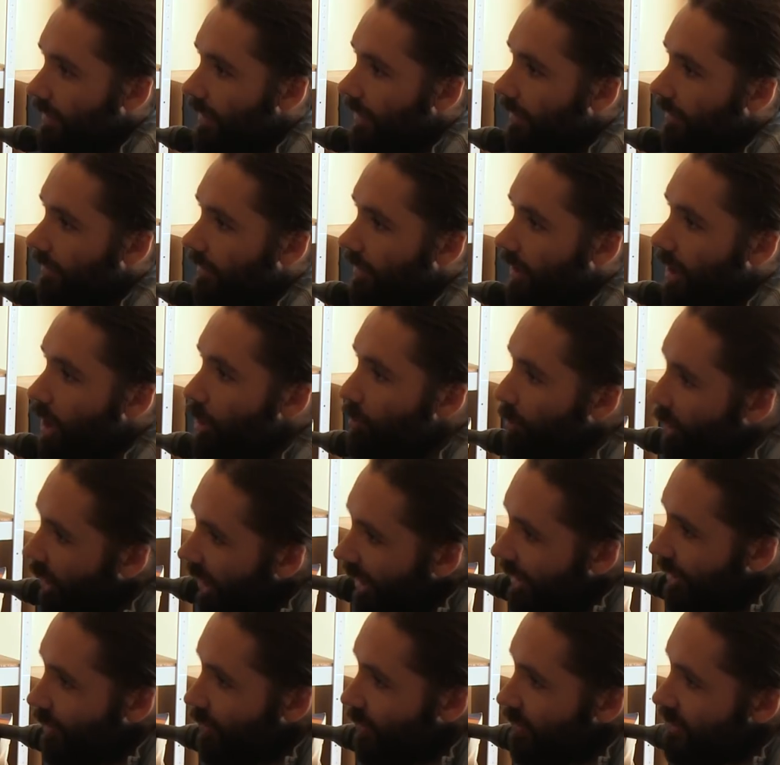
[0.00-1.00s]
Yeah. But
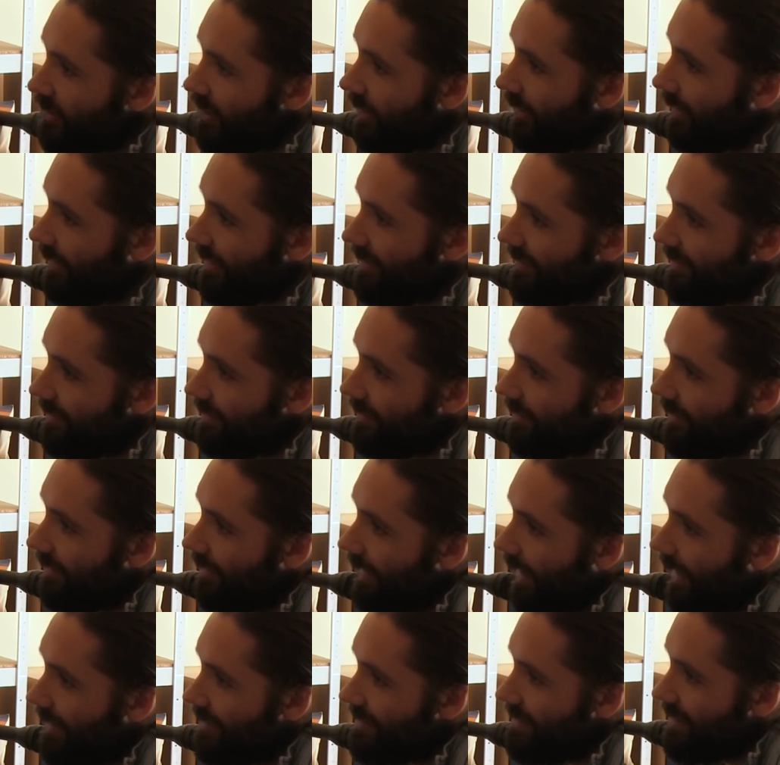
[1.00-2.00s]
I can also listen to
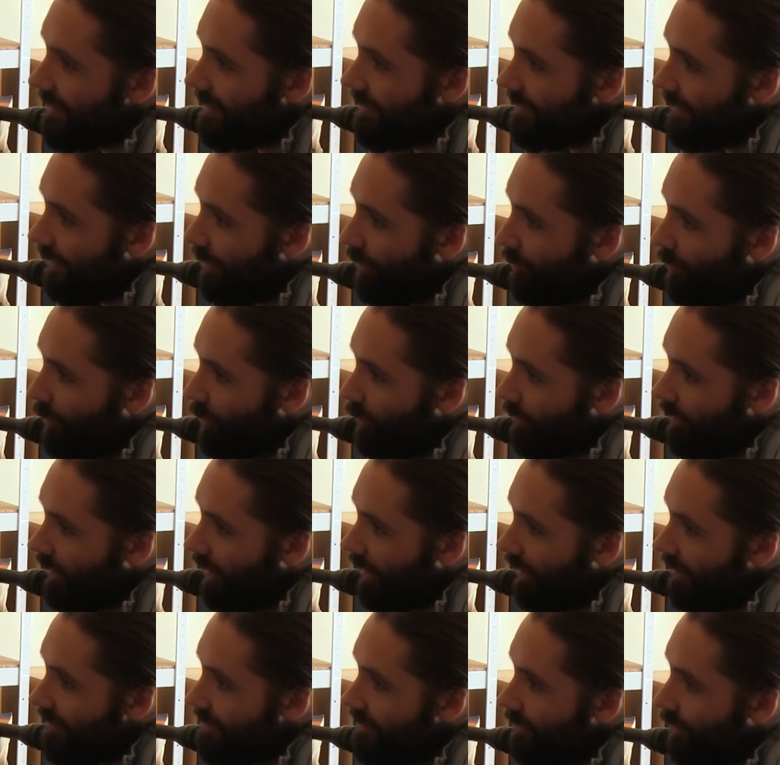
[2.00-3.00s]
that six hour
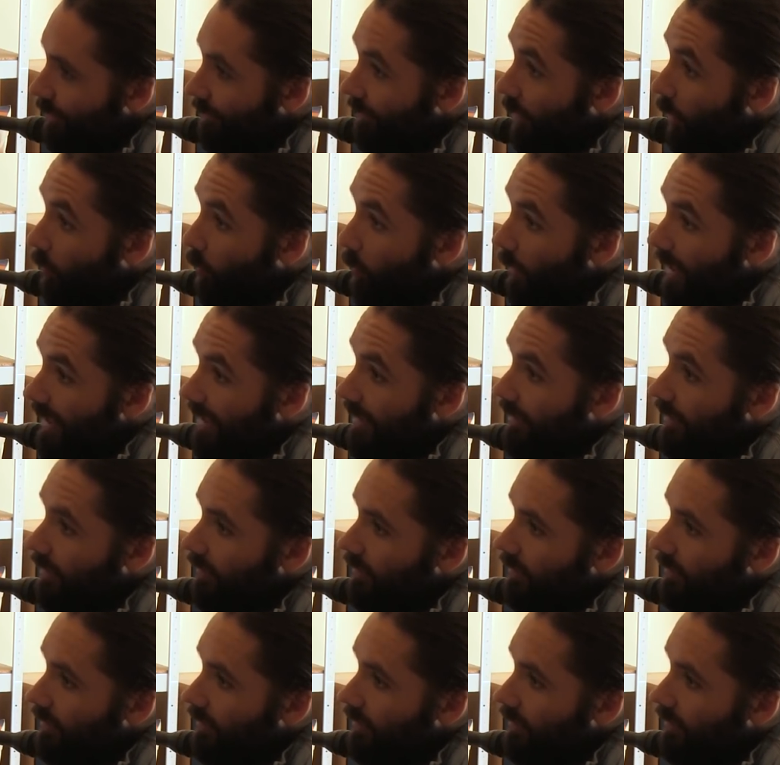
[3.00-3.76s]
podcast over a week.